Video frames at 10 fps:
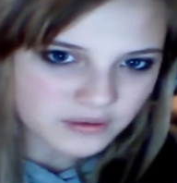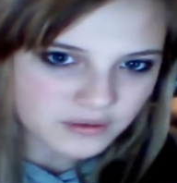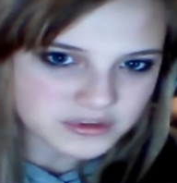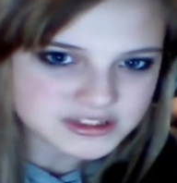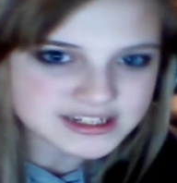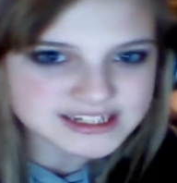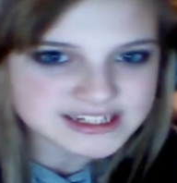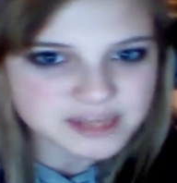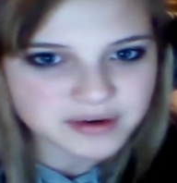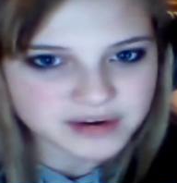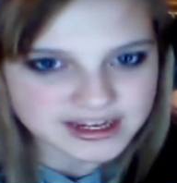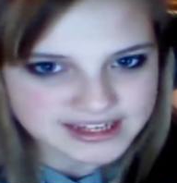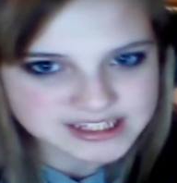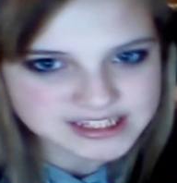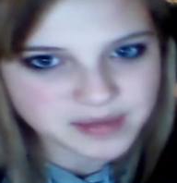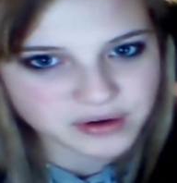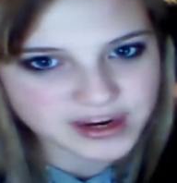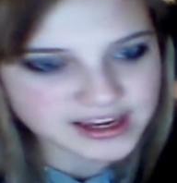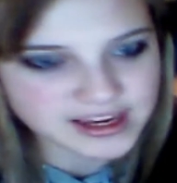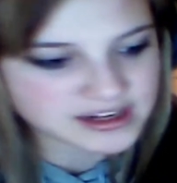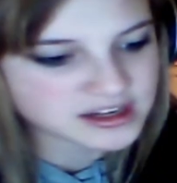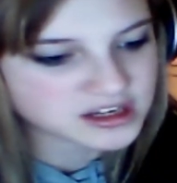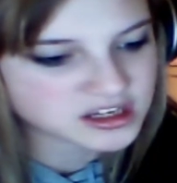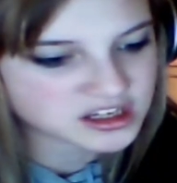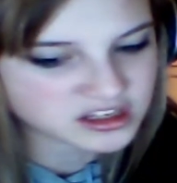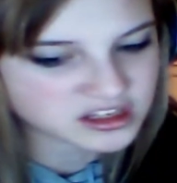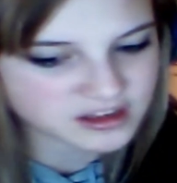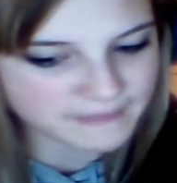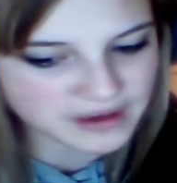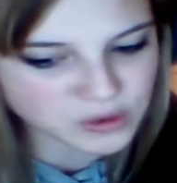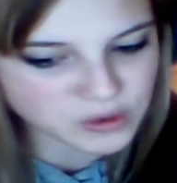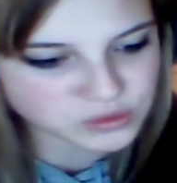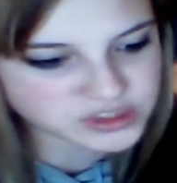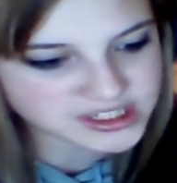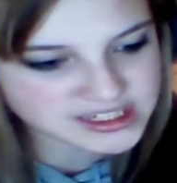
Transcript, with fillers: When is the last time I ran? Last time I ran about